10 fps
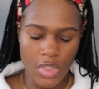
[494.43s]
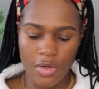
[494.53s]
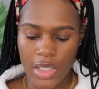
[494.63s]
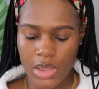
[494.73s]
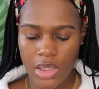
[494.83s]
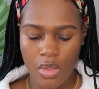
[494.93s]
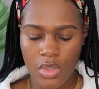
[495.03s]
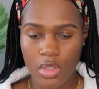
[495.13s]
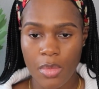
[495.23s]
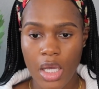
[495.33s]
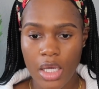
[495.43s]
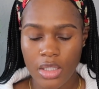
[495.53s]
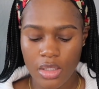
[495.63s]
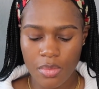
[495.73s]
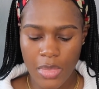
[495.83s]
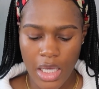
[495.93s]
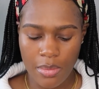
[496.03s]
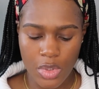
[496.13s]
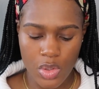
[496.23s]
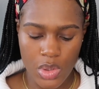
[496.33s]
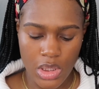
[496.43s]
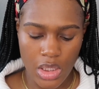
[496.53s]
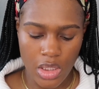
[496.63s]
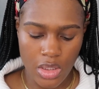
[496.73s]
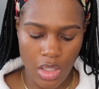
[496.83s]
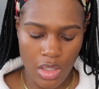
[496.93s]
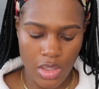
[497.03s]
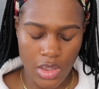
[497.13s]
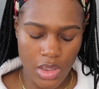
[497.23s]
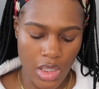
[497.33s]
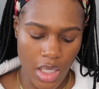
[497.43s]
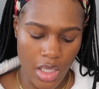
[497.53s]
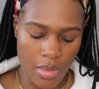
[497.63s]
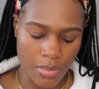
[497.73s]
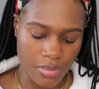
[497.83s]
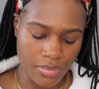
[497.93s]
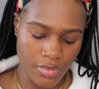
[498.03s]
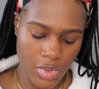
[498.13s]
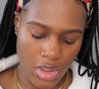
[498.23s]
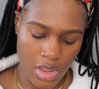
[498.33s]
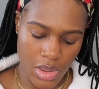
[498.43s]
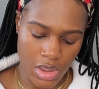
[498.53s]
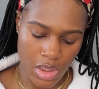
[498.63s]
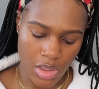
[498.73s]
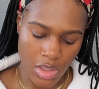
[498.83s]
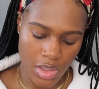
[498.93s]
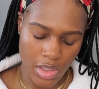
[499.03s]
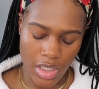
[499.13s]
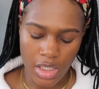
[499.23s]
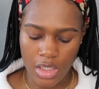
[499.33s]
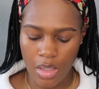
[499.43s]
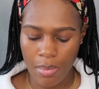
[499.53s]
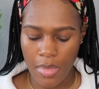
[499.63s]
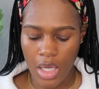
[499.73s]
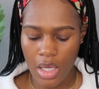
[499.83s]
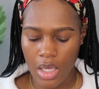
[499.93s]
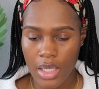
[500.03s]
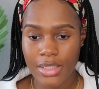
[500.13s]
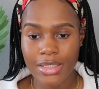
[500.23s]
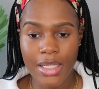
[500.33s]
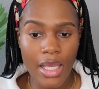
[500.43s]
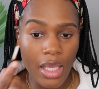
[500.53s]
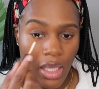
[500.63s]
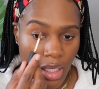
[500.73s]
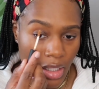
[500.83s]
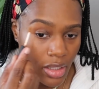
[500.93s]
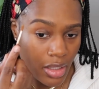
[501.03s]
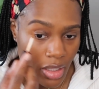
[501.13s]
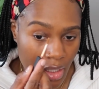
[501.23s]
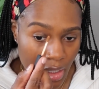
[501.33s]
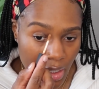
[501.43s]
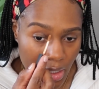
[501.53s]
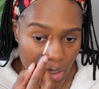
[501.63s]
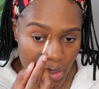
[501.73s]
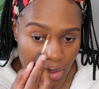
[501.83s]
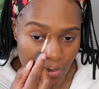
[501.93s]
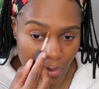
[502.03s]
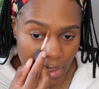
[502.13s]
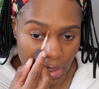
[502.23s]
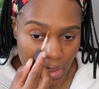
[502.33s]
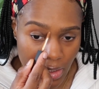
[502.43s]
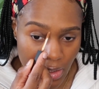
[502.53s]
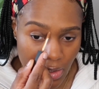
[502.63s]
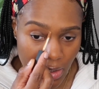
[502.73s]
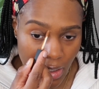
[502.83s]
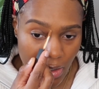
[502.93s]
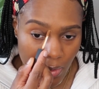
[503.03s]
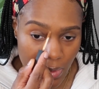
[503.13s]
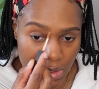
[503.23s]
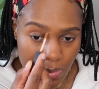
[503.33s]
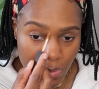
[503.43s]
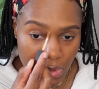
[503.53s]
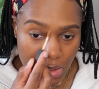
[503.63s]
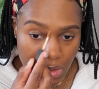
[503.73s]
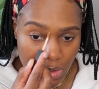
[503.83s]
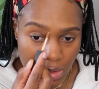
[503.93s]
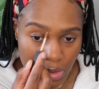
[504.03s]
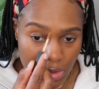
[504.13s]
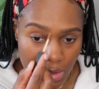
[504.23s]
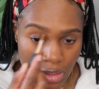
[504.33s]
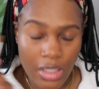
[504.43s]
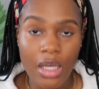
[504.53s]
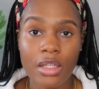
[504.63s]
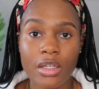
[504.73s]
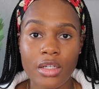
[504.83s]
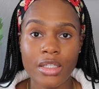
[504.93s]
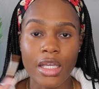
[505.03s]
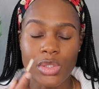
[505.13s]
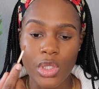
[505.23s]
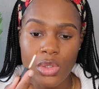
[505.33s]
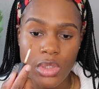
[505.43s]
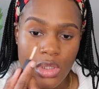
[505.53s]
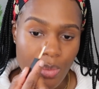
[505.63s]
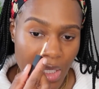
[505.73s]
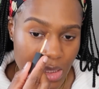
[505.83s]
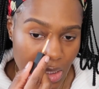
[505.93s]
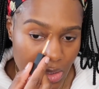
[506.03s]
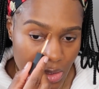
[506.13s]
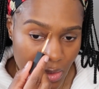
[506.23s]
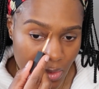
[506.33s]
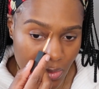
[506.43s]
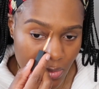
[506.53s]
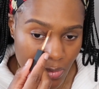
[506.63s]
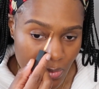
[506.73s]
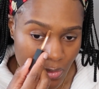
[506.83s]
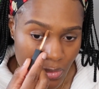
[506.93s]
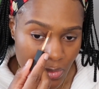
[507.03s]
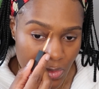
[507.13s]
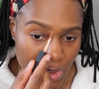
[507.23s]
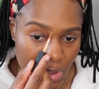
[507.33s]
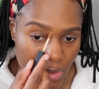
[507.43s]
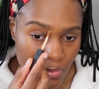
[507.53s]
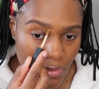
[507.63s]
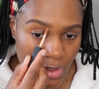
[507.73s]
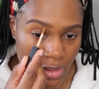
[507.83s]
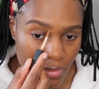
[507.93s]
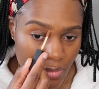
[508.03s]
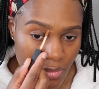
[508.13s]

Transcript: Alright, so on the bottom, I'm using Nars Concealer in Amande. And right here, I always bring the color that is closest to my skin tone in the front.